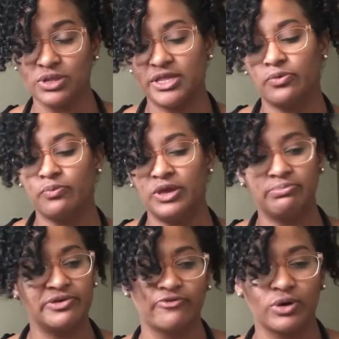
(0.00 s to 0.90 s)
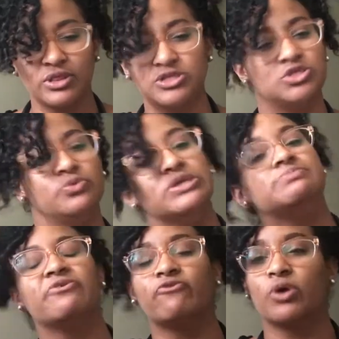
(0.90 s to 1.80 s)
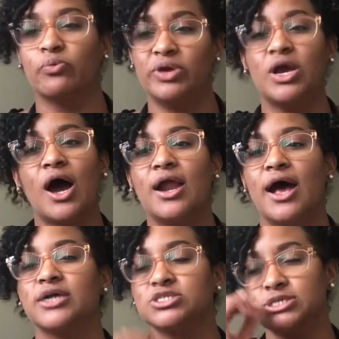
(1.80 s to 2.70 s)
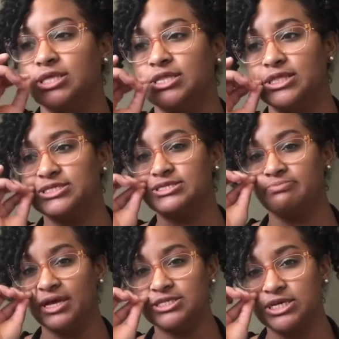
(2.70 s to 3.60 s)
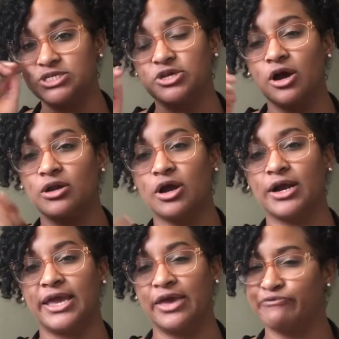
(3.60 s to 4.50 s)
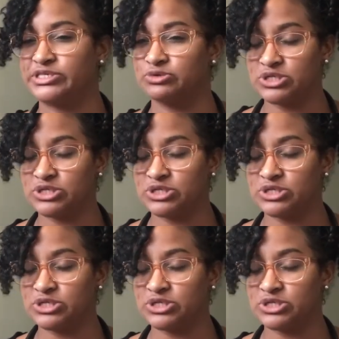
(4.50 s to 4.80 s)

the week before, the 2 weeks before, we got actually this message on our Canvas,